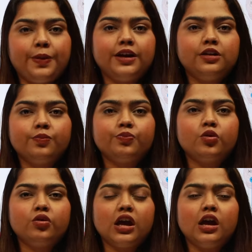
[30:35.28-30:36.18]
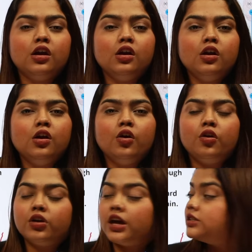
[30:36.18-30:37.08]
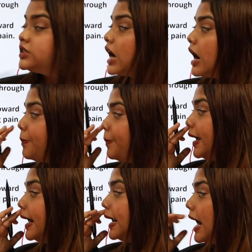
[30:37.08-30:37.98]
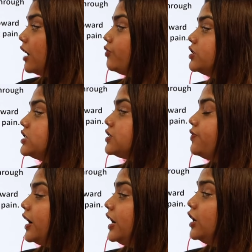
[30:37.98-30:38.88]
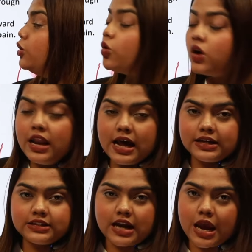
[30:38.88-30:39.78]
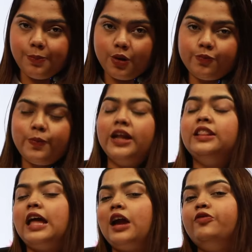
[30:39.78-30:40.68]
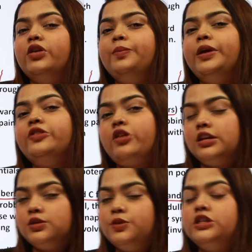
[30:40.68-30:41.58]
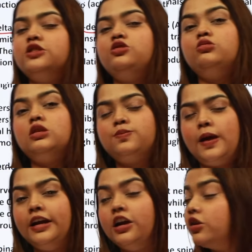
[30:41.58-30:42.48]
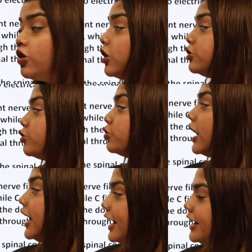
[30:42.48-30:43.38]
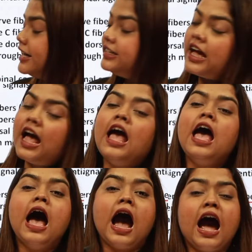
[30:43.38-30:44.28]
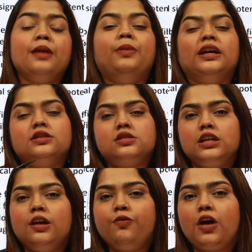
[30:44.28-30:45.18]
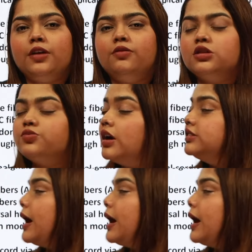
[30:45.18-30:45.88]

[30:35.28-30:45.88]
pain, okay, sharp pain and which is very localized type of pain, that will be transmitted to the spinal cord through the A delta, and by the C fibers what